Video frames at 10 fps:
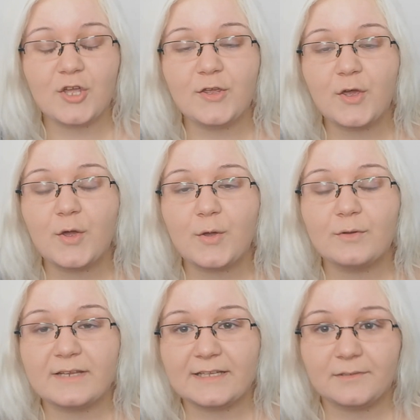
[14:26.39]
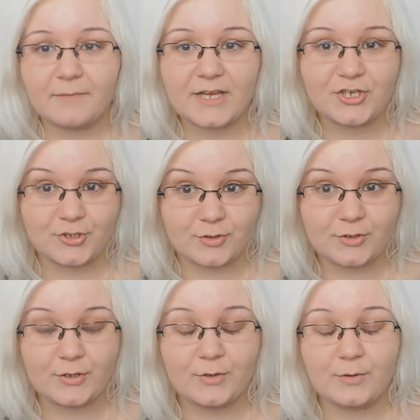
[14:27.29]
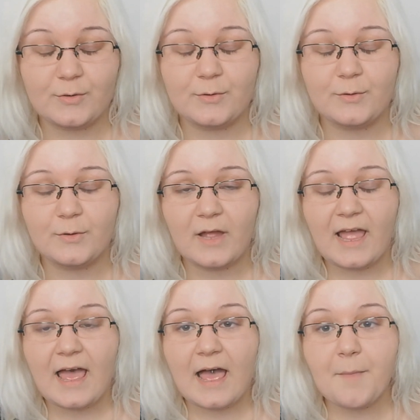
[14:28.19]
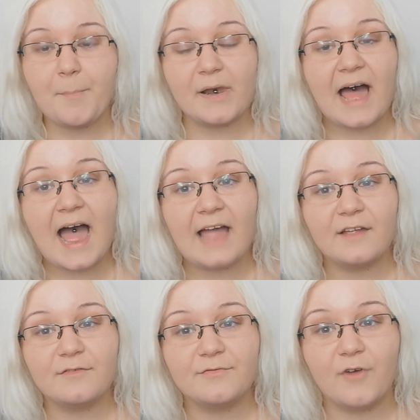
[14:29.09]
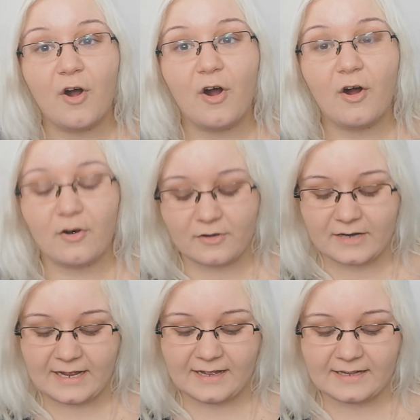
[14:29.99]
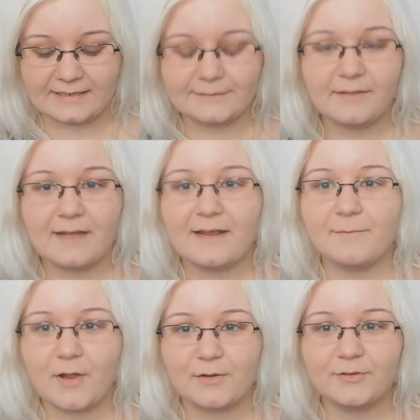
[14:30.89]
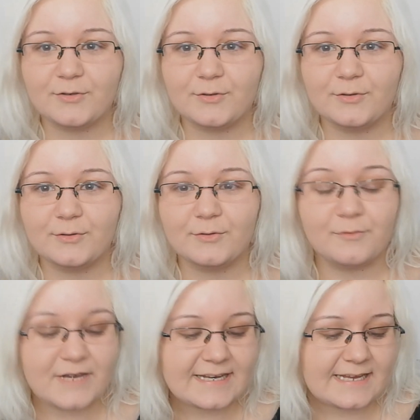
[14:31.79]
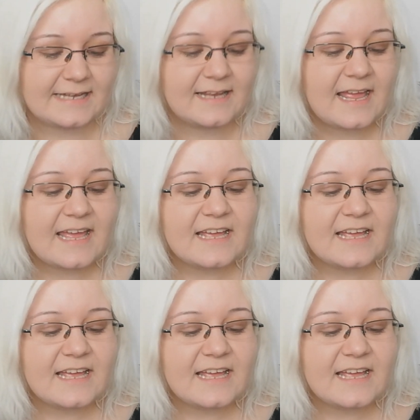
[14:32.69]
you need to make sure to apply for, and I'm going to read it,